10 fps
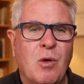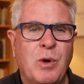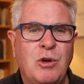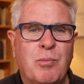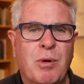
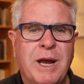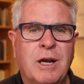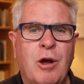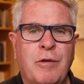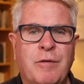When you're
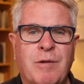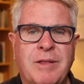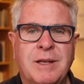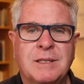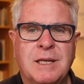praying alone for
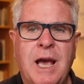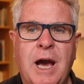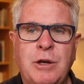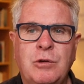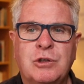others,
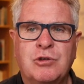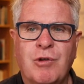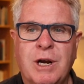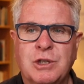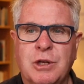how do you
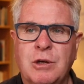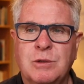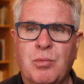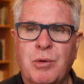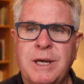structure
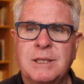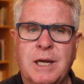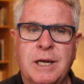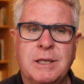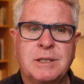those prayers
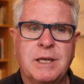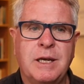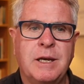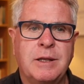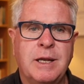to
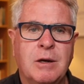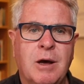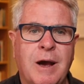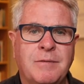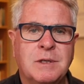intercede in their
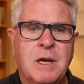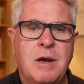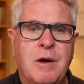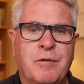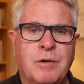lives?
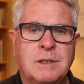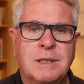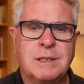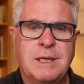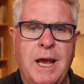For
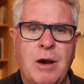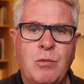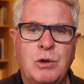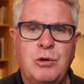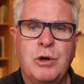instance,
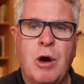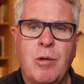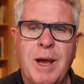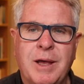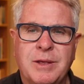how would you
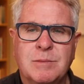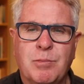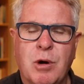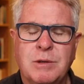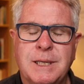go about this
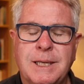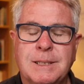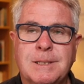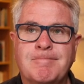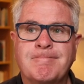
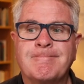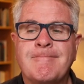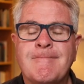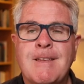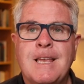process?
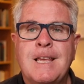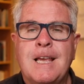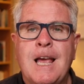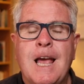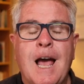
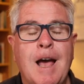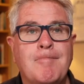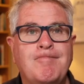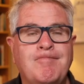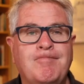
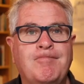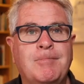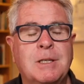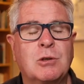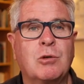
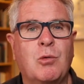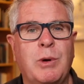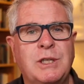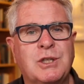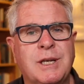That's a good
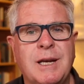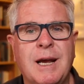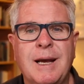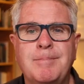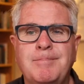question.
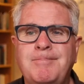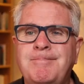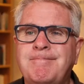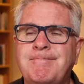Well,